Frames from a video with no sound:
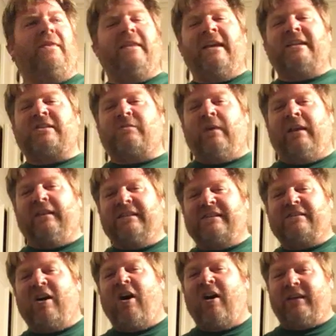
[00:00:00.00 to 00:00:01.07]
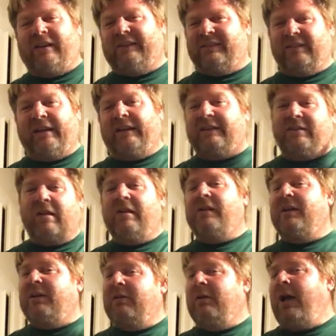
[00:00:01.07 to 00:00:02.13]
this while he's talking, like,
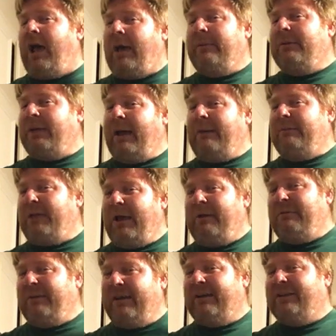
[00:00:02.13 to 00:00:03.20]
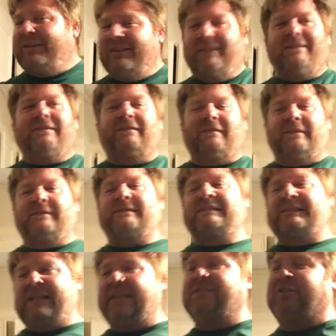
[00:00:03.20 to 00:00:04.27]
blah, blah, blah, blah,
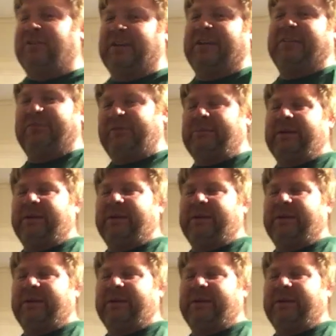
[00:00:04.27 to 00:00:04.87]
signaling for me